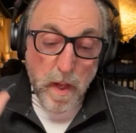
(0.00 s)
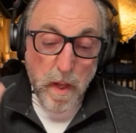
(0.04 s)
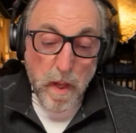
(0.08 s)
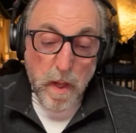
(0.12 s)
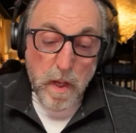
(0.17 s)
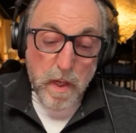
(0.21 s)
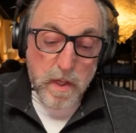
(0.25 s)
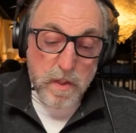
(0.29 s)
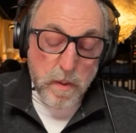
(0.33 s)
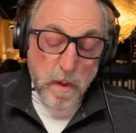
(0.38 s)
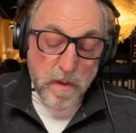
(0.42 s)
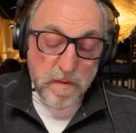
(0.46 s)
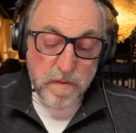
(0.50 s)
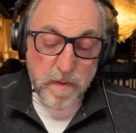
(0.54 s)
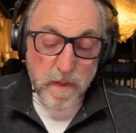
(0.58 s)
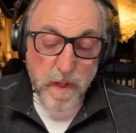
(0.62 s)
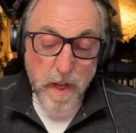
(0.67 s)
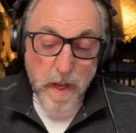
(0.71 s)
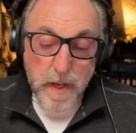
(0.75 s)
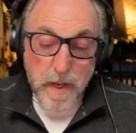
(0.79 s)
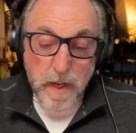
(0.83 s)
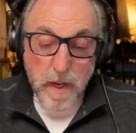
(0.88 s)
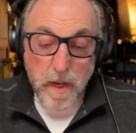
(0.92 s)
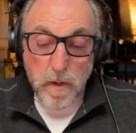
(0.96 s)
So I
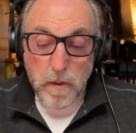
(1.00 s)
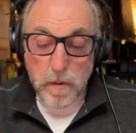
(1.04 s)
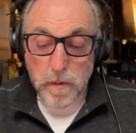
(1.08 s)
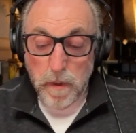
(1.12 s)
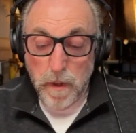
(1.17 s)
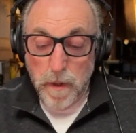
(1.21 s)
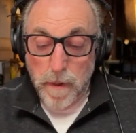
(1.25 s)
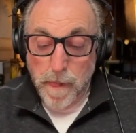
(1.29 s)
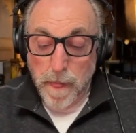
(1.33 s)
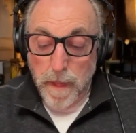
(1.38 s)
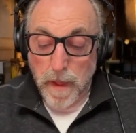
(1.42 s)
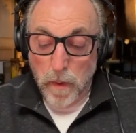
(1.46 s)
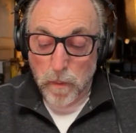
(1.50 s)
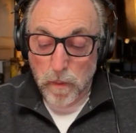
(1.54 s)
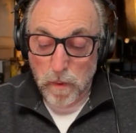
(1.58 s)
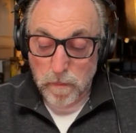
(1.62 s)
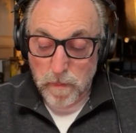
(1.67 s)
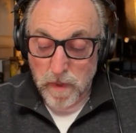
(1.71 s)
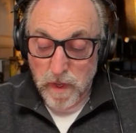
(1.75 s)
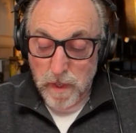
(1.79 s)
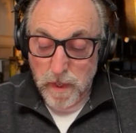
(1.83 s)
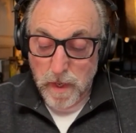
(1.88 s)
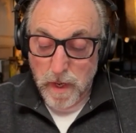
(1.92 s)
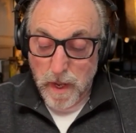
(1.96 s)
fly out, and we
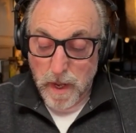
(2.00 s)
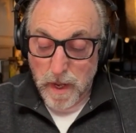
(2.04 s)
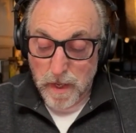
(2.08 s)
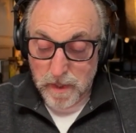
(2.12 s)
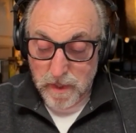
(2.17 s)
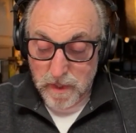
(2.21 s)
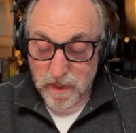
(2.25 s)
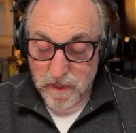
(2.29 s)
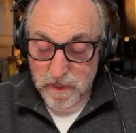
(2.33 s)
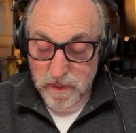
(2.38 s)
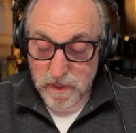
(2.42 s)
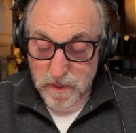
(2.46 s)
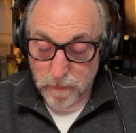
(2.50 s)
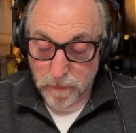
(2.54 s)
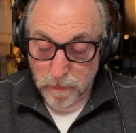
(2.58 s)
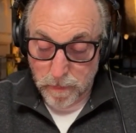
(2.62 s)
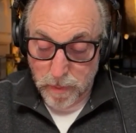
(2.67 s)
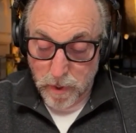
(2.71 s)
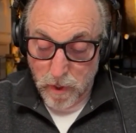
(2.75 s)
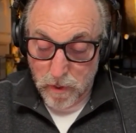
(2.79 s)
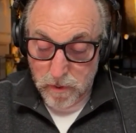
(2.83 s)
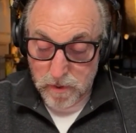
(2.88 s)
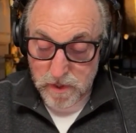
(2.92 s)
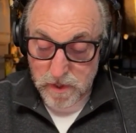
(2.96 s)
meet at this
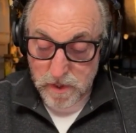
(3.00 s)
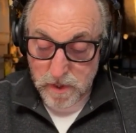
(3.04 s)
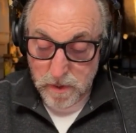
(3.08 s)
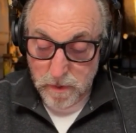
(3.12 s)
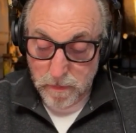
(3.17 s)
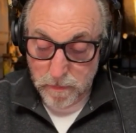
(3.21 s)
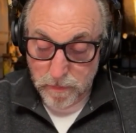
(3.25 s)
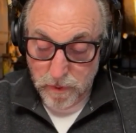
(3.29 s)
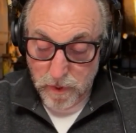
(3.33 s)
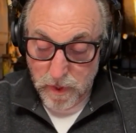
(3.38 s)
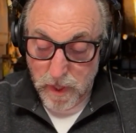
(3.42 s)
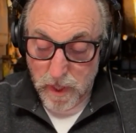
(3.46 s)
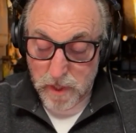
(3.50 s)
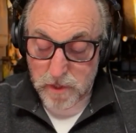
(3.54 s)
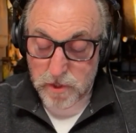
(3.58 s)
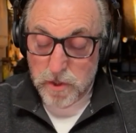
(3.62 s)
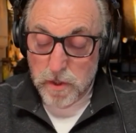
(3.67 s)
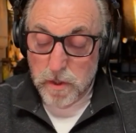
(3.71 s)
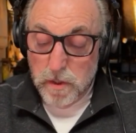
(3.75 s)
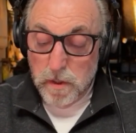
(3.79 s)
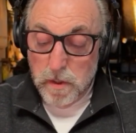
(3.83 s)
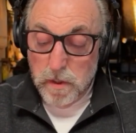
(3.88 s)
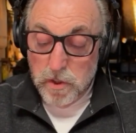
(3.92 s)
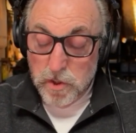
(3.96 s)

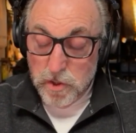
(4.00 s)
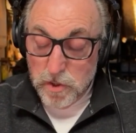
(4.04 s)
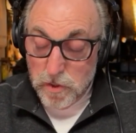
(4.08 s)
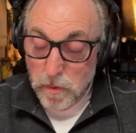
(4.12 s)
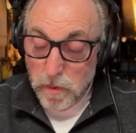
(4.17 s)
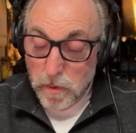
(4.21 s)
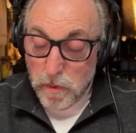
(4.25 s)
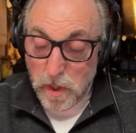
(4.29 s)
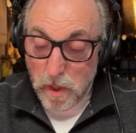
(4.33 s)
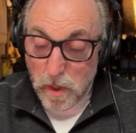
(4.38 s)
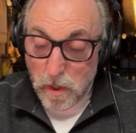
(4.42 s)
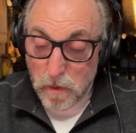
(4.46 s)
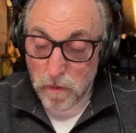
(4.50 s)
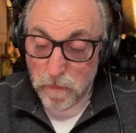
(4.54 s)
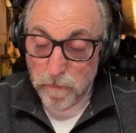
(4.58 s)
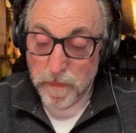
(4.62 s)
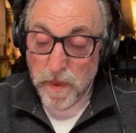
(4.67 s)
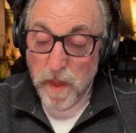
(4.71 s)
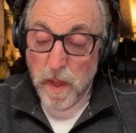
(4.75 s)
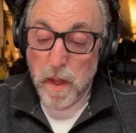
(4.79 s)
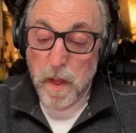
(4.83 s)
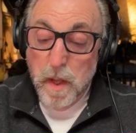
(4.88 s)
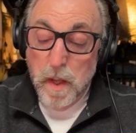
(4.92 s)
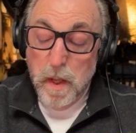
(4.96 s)
post-production studio
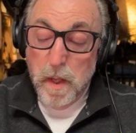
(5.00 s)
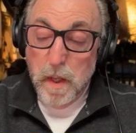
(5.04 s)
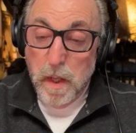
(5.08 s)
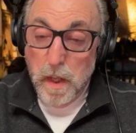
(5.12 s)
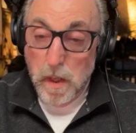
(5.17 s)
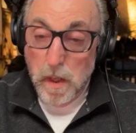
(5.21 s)
in